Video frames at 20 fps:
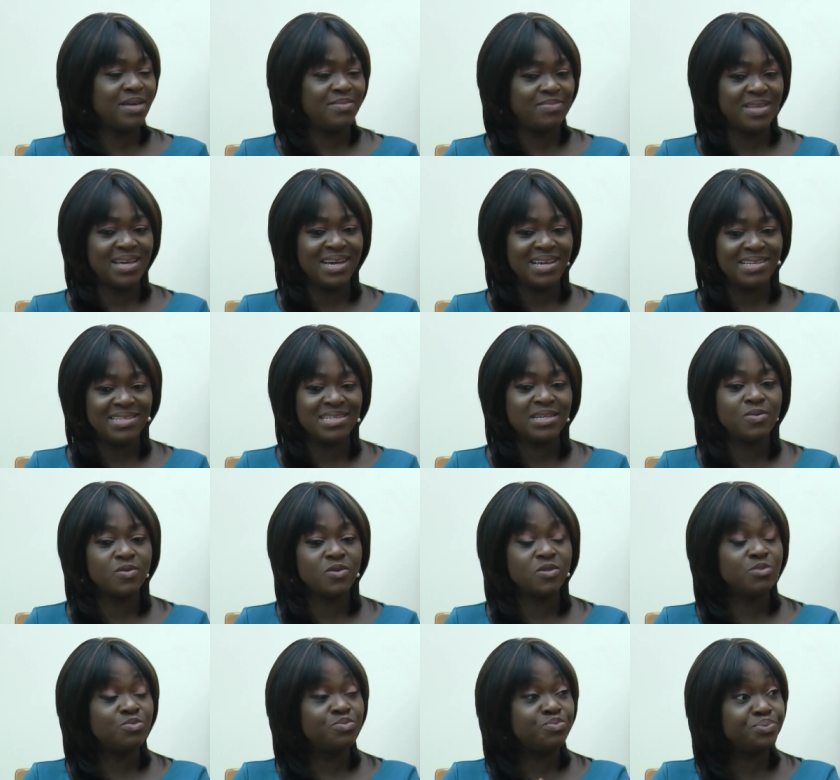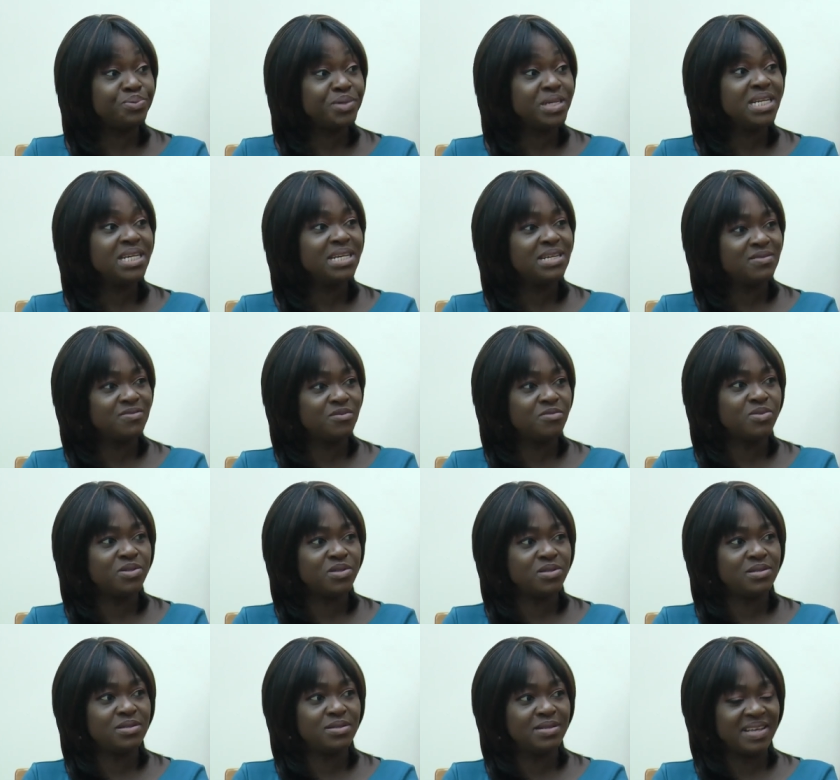The idea was bring everybody
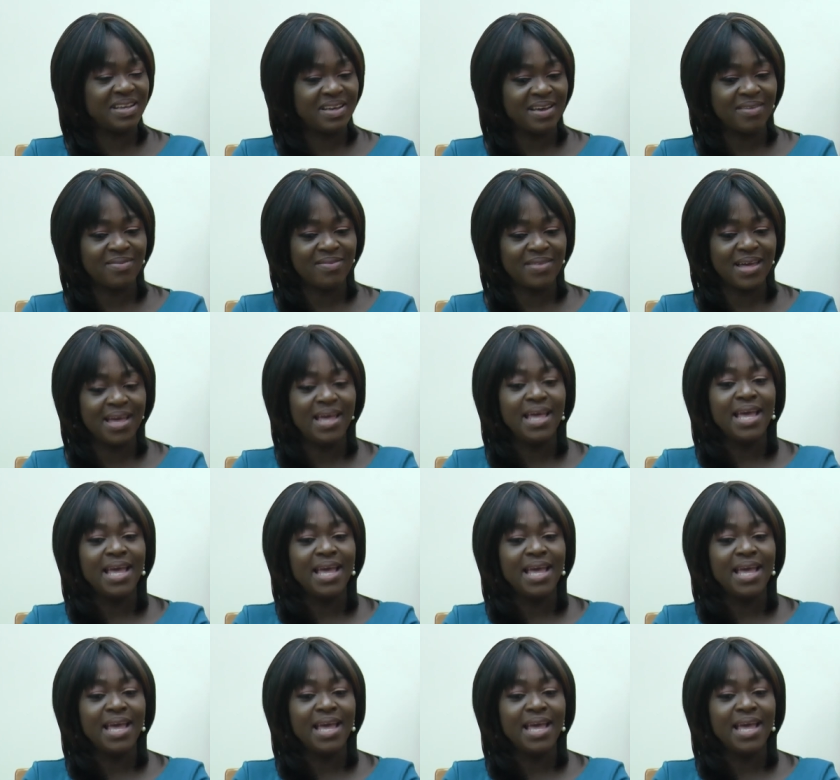together.